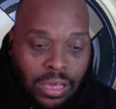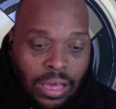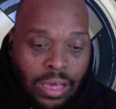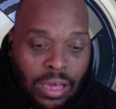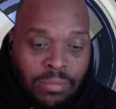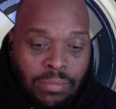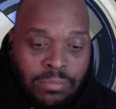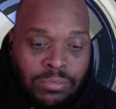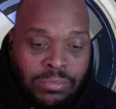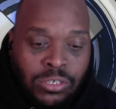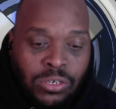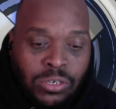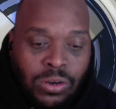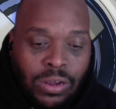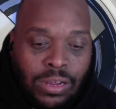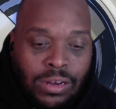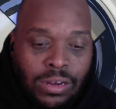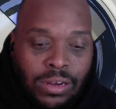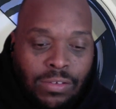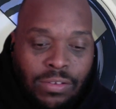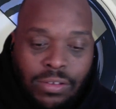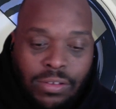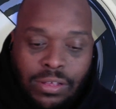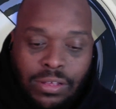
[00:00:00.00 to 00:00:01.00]
I'm trying
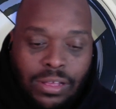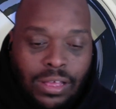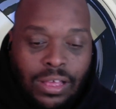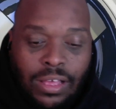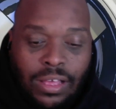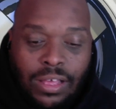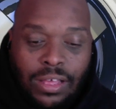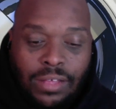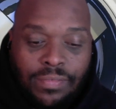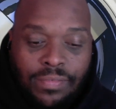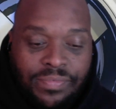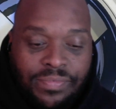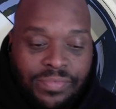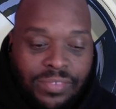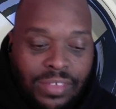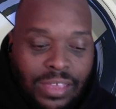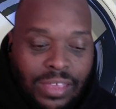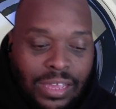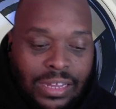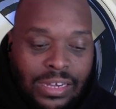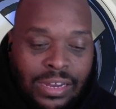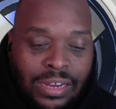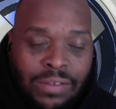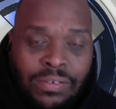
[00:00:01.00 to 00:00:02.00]
to,
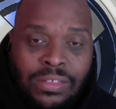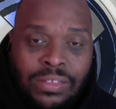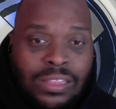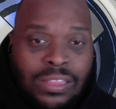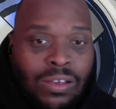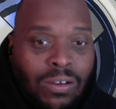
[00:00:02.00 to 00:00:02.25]
I never get the